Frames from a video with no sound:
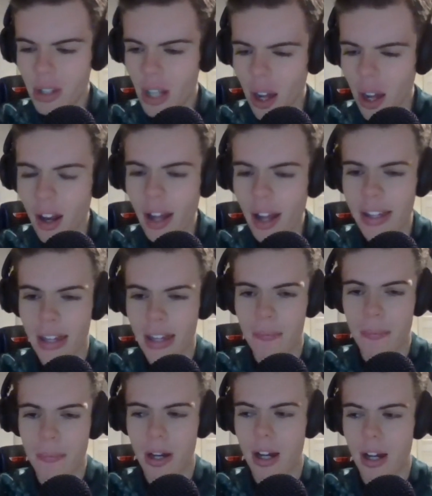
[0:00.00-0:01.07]
I like
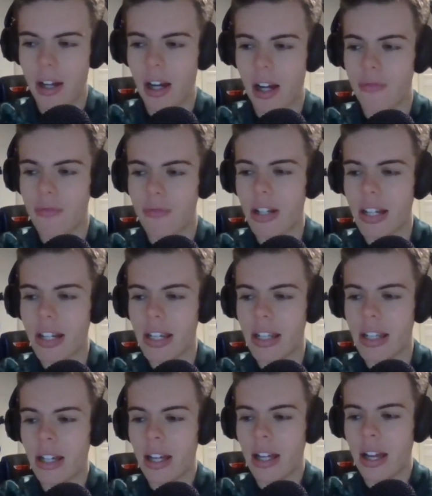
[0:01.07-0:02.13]
him, but I
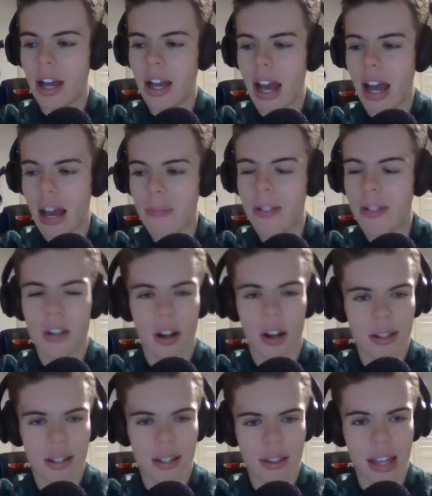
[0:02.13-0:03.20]
really am
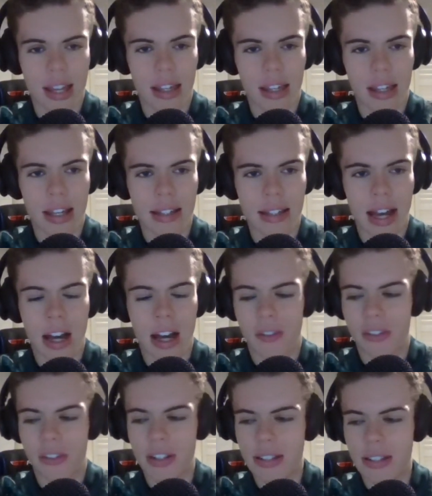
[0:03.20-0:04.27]
starting to think he's out
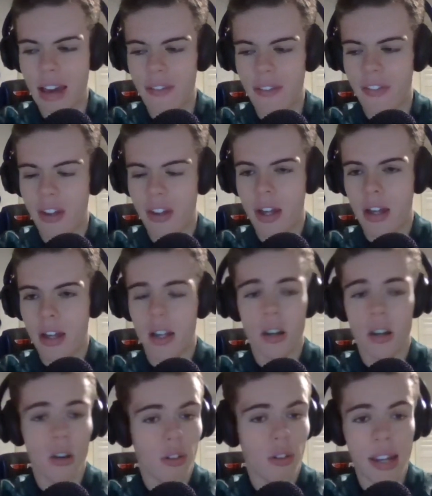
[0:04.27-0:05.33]
of his depth.
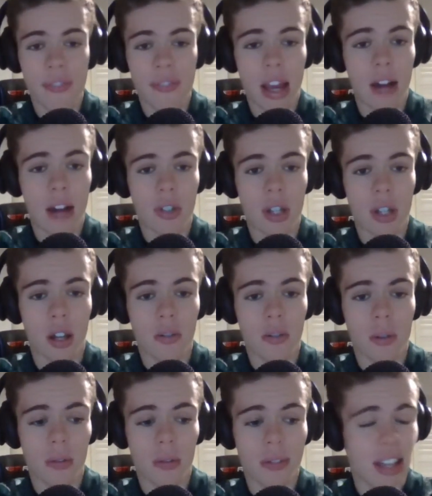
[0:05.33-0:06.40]
A lot of Levy out chants
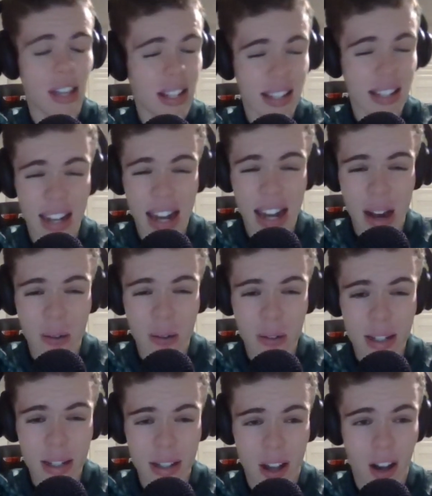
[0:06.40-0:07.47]
when I was there. That's the
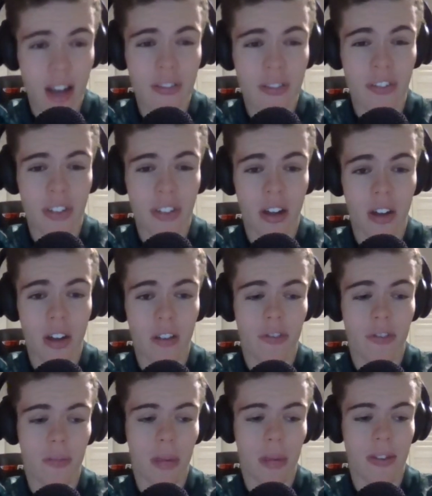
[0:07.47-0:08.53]
loudest I've ever heard
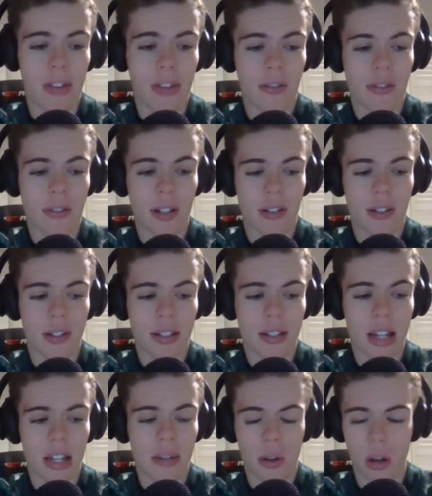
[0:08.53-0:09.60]
from being there inside the
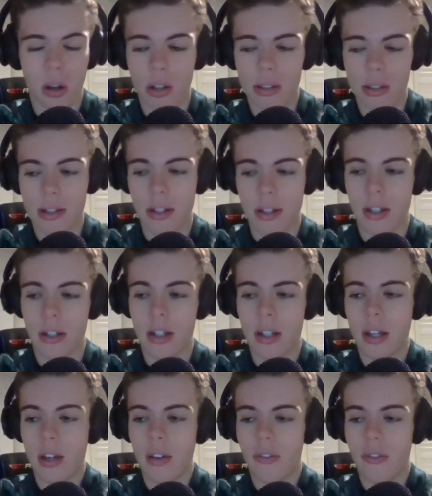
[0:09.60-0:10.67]
stadium. Constant,
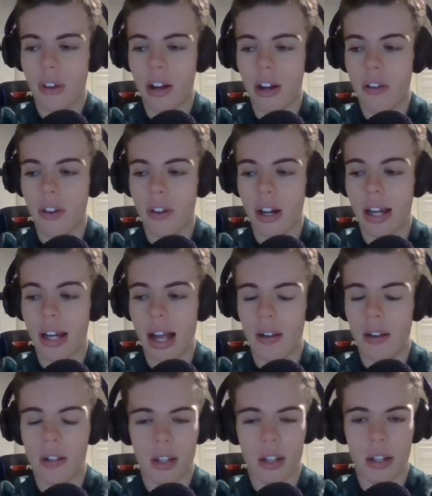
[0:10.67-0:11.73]
very
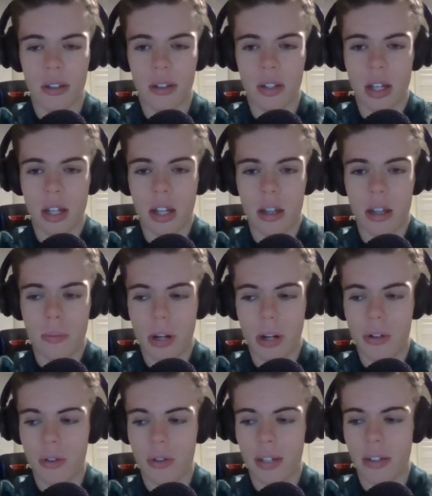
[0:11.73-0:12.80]
loud, and the
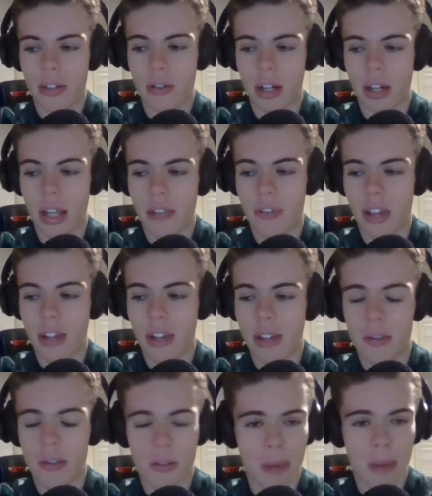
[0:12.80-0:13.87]
pressure on Daniel Levy. And
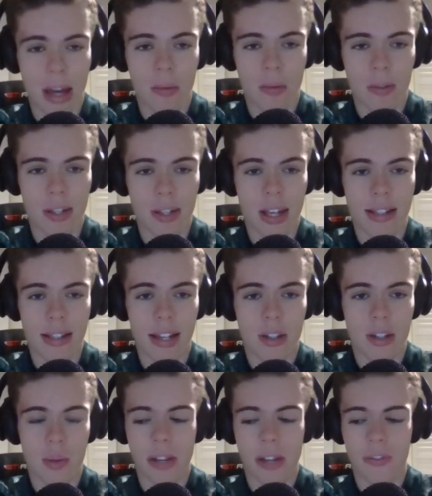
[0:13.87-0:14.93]
there's a banner, wasn't there, saying
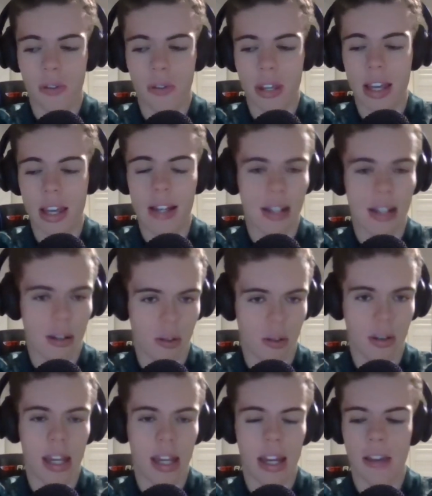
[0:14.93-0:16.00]
24 years, how
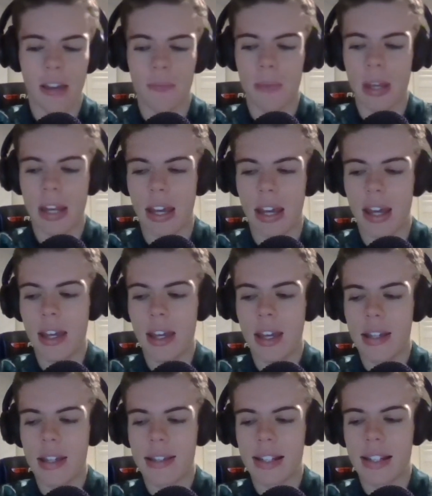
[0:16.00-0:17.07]
long ENIC had been here.
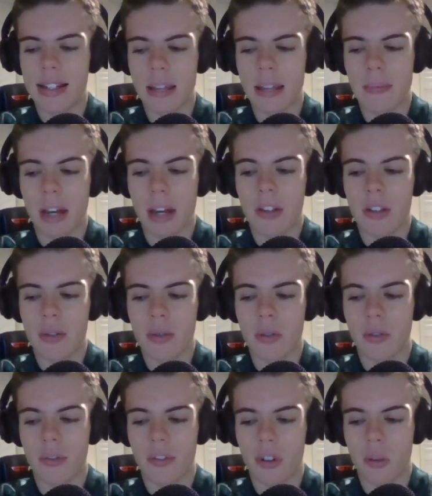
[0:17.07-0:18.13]
16 managers have
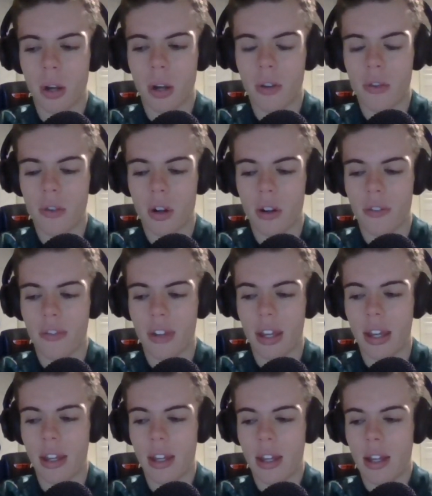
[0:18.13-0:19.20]
gone through, 1
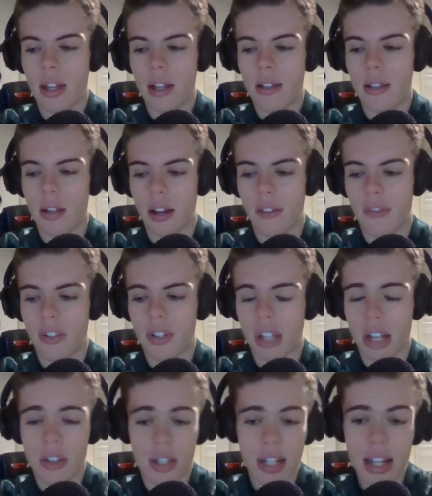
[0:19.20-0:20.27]
trophy. Time for
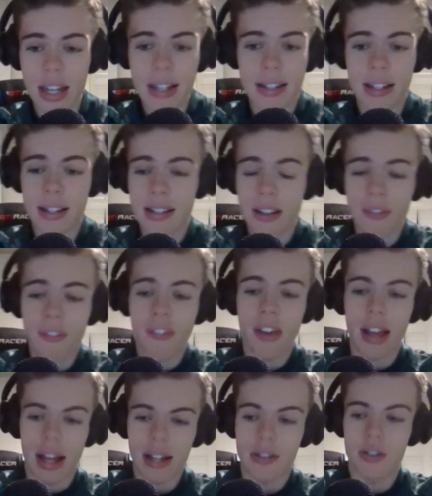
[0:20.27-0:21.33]
change. And it is, something
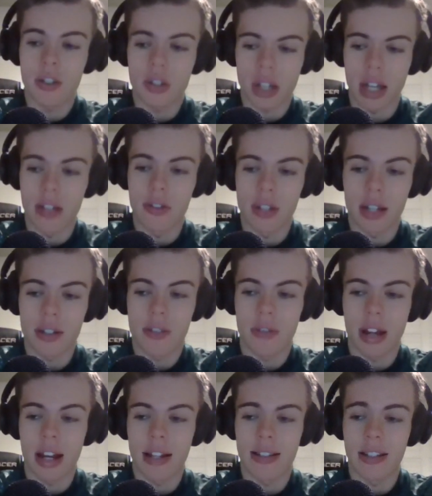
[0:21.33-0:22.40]
has to change. That's the
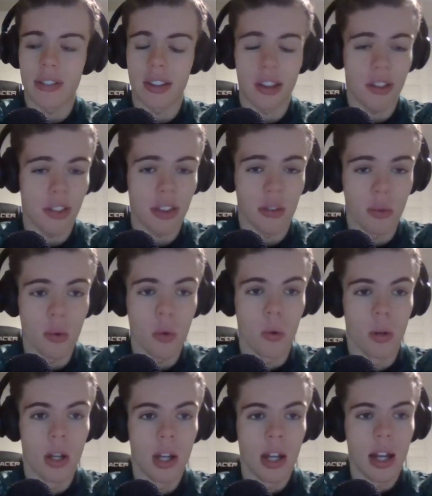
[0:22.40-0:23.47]
reality. I think they're
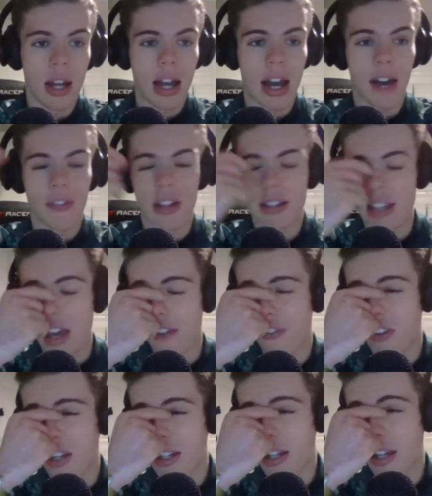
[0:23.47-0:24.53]
all out their depth.
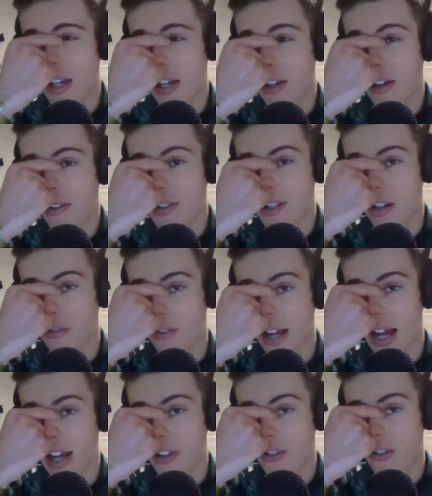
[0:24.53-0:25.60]
And I know it's so
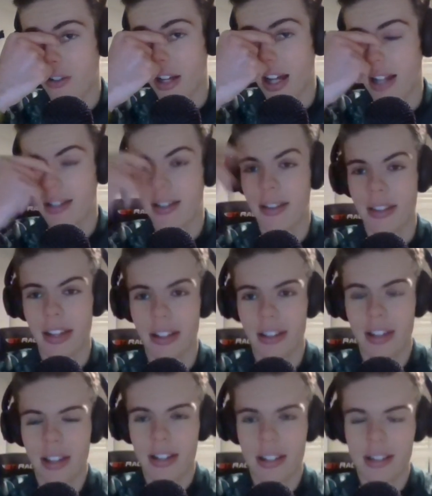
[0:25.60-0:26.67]
reactionary. That's the thing.
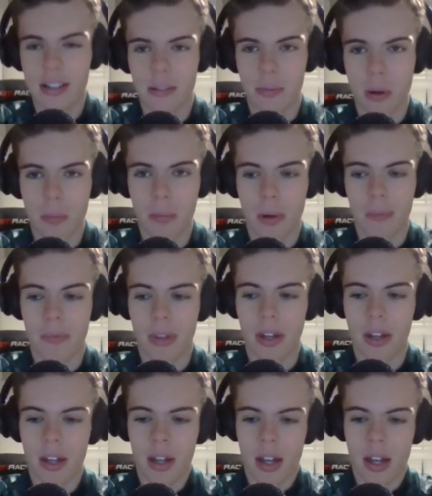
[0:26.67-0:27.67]
This is the problem, that